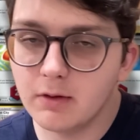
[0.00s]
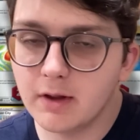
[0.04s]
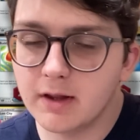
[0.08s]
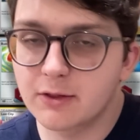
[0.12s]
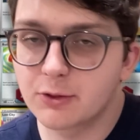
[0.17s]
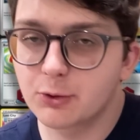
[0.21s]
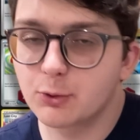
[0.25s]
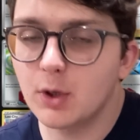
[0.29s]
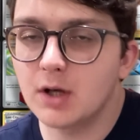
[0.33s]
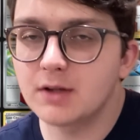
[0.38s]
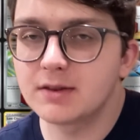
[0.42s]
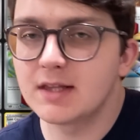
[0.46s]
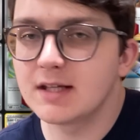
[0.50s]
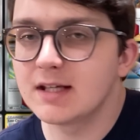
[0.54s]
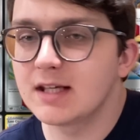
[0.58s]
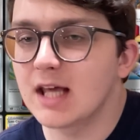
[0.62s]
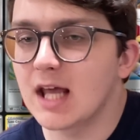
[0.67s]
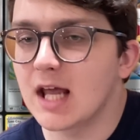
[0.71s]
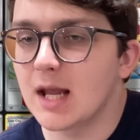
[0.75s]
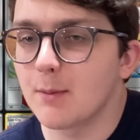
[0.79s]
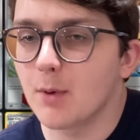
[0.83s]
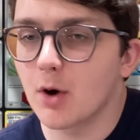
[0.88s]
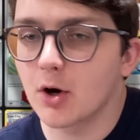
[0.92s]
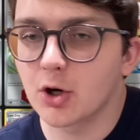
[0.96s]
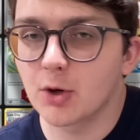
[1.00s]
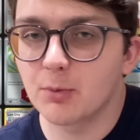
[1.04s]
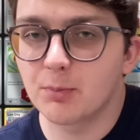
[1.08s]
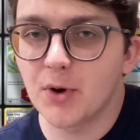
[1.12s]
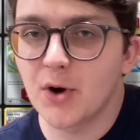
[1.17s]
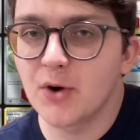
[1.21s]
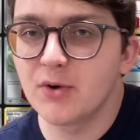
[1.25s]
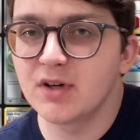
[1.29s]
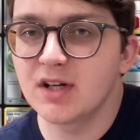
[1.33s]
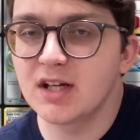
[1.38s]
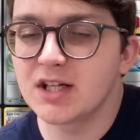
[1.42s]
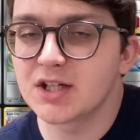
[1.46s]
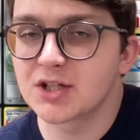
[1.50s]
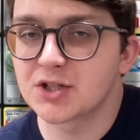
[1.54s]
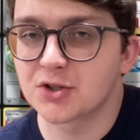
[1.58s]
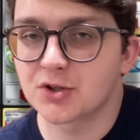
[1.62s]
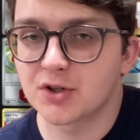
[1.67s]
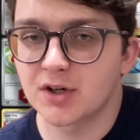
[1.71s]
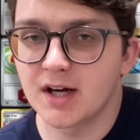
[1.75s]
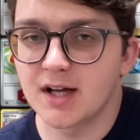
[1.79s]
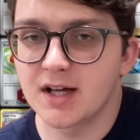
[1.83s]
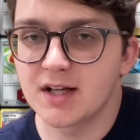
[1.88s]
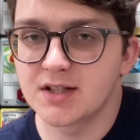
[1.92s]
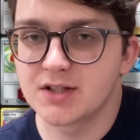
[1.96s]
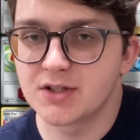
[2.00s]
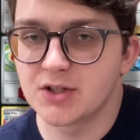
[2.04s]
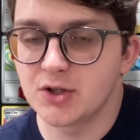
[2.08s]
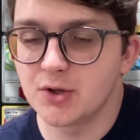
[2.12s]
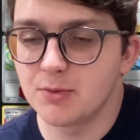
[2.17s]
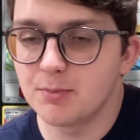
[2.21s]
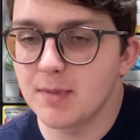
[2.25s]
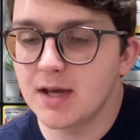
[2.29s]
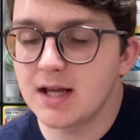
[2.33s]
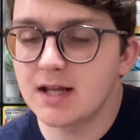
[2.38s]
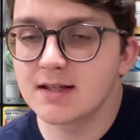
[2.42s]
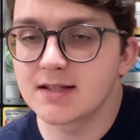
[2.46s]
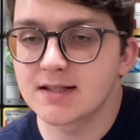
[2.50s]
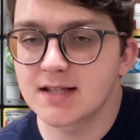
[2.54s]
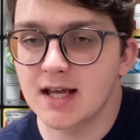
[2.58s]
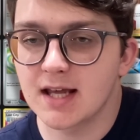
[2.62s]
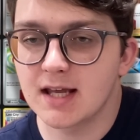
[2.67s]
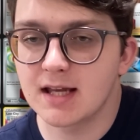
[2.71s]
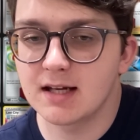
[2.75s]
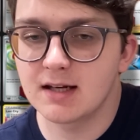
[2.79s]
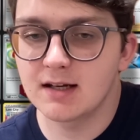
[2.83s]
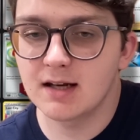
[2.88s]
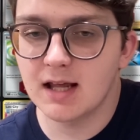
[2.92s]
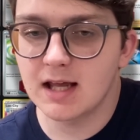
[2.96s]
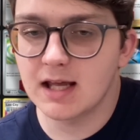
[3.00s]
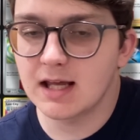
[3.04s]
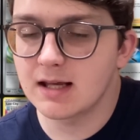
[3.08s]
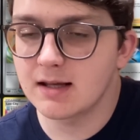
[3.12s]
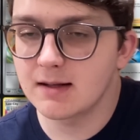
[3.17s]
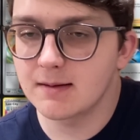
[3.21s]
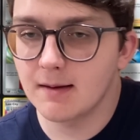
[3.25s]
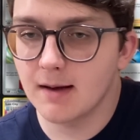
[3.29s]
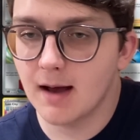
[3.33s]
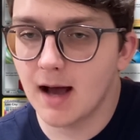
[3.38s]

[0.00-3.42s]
like throughout the game, our opponent is trying to maintain a